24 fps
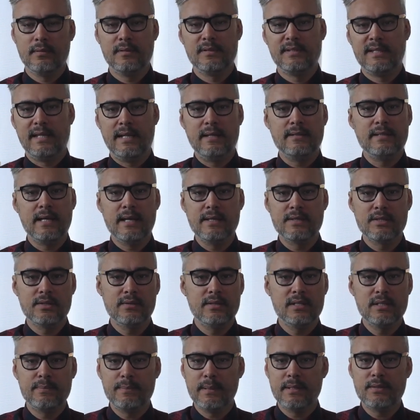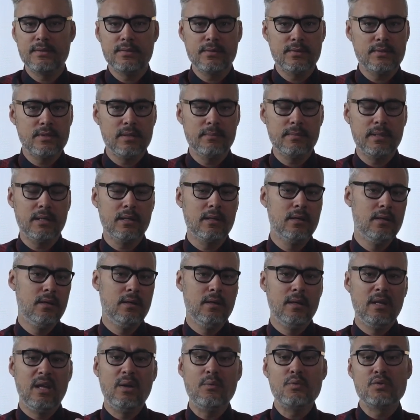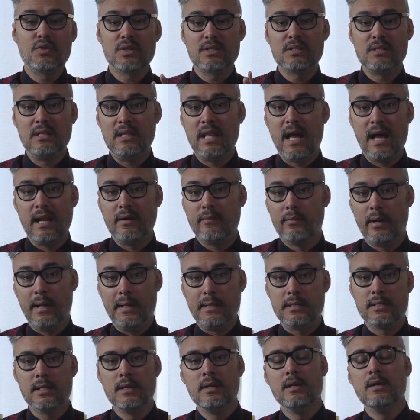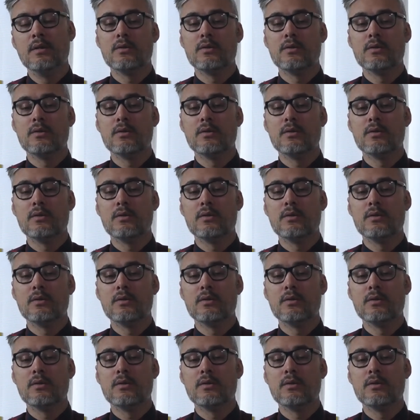sanitizer dispenser or something. It was just not right.